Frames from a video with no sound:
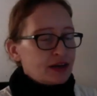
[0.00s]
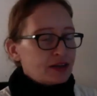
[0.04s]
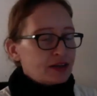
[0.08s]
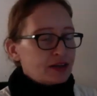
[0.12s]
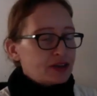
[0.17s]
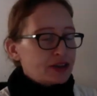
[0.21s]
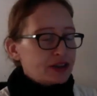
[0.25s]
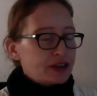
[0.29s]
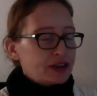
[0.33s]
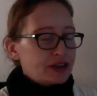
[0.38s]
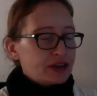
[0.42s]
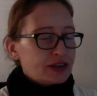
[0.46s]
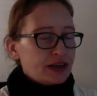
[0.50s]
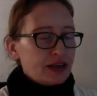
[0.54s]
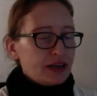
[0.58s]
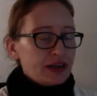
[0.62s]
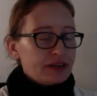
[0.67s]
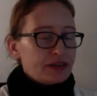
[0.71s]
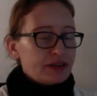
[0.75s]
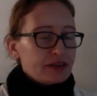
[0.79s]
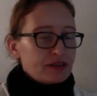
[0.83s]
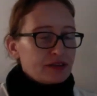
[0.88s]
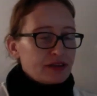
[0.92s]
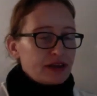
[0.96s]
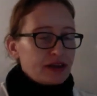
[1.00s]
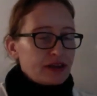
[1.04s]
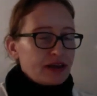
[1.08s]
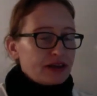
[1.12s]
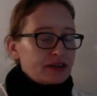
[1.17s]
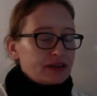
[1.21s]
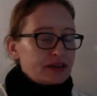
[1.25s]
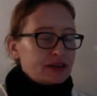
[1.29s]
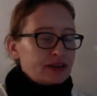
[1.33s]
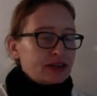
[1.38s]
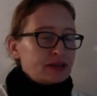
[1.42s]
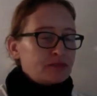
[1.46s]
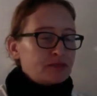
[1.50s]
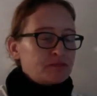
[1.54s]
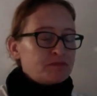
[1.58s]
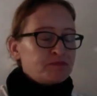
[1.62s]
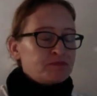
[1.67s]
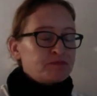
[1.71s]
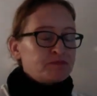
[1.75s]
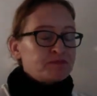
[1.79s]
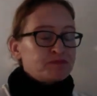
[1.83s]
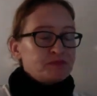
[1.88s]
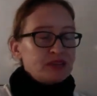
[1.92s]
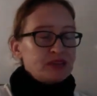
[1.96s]
Just anything that has a
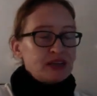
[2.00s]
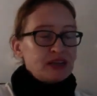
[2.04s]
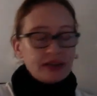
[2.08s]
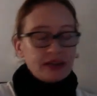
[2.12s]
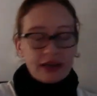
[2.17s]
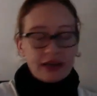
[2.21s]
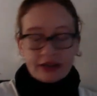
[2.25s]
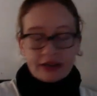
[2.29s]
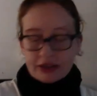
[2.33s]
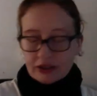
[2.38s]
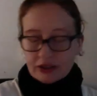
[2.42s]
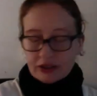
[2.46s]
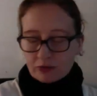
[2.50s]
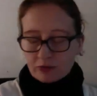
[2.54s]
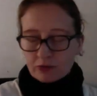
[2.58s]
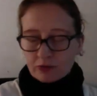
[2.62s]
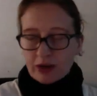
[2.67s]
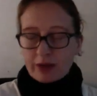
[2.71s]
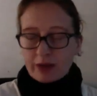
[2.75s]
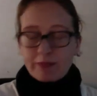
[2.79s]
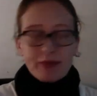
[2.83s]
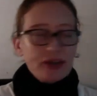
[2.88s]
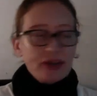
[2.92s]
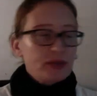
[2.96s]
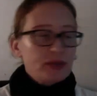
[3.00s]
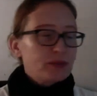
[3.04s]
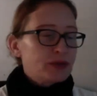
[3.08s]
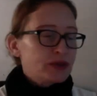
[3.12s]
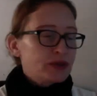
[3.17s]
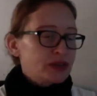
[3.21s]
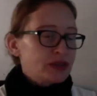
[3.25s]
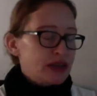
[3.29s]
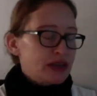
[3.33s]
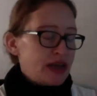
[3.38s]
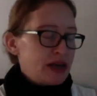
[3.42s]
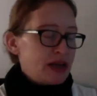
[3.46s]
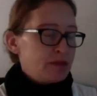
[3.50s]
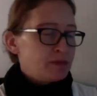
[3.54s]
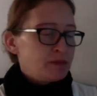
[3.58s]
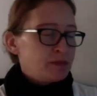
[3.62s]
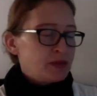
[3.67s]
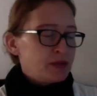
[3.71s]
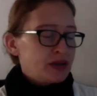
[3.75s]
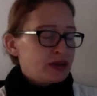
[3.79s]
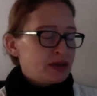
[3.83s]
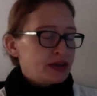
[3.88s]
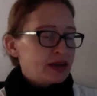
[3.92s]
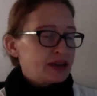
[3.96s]
nice reputable name,
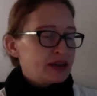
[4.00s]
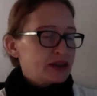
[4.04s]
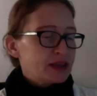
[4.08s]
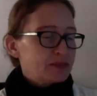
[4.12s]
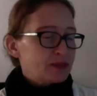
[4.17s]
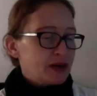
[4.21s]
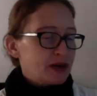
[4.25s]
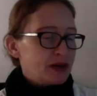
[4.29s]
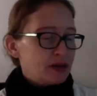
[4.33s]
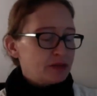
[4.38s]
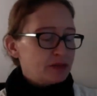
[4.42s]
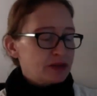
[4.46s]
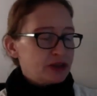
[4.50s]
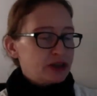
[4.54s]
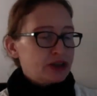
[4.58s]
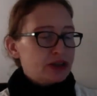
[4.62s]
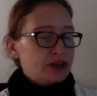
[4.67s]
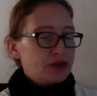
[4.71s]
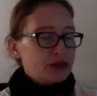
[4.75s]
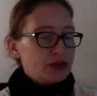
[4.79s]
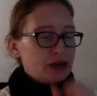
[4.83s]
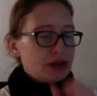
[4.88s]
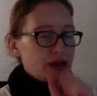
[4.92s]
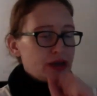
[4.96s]
a nice publisher.